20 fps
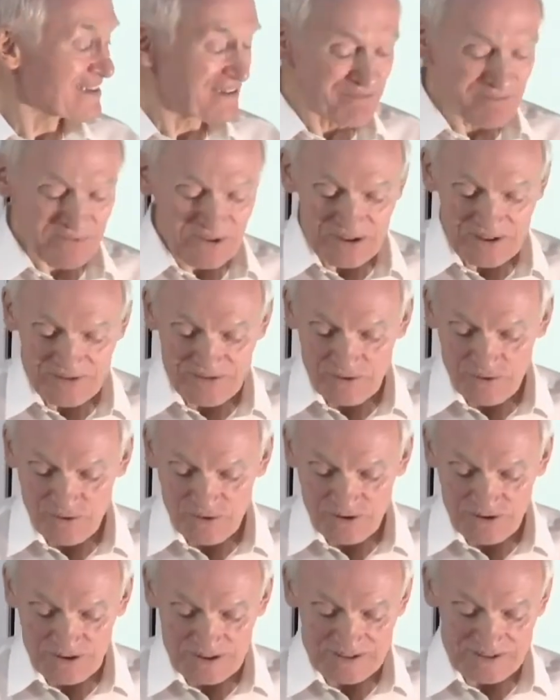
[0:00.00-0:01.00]
Beautiful
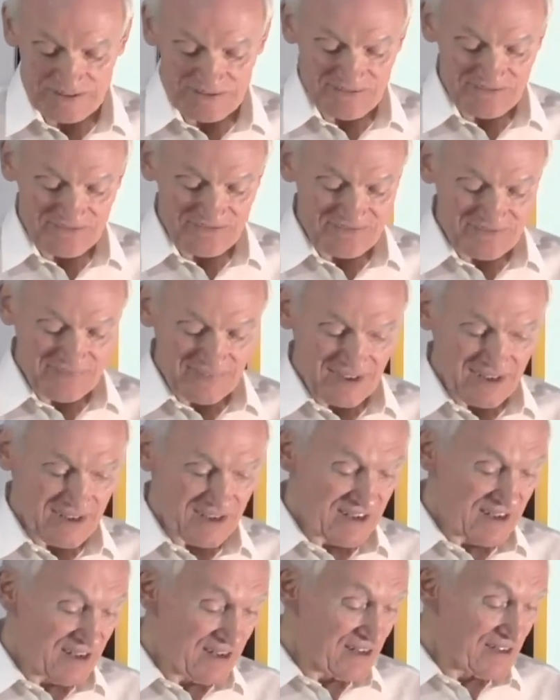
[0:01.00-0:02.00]
world.
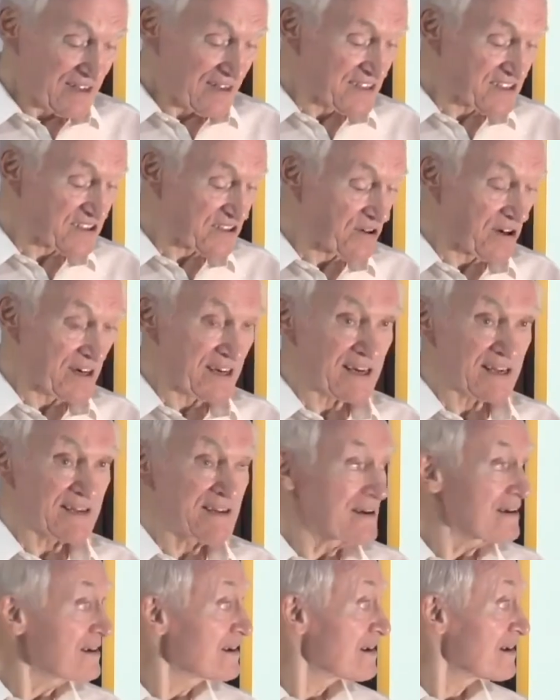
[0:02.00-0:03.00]
Let's go
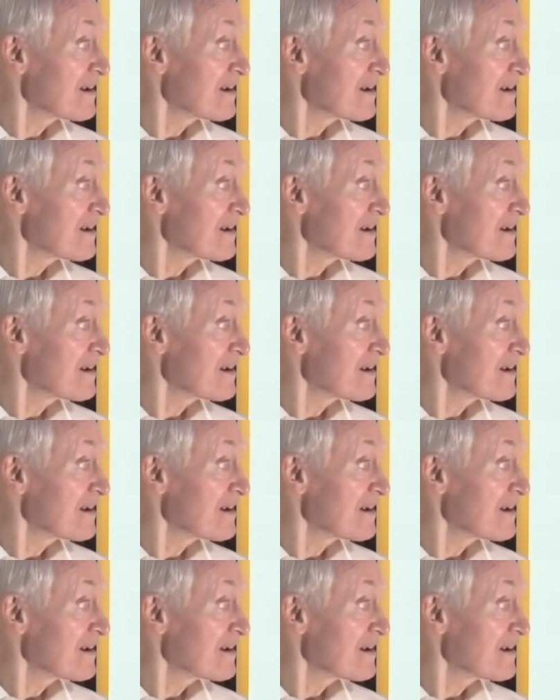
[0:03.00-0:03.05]
ahead.